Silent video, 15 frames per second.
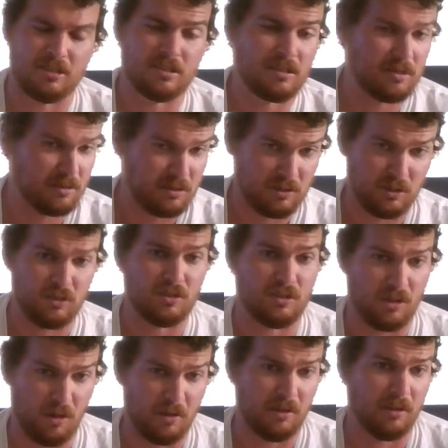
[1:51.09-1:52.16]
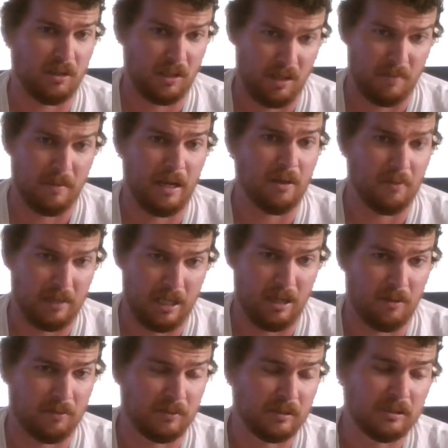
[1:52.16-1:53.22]
it's just starting to come out
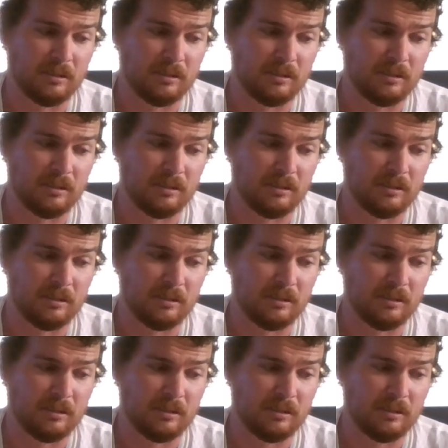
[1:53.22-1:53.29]
now.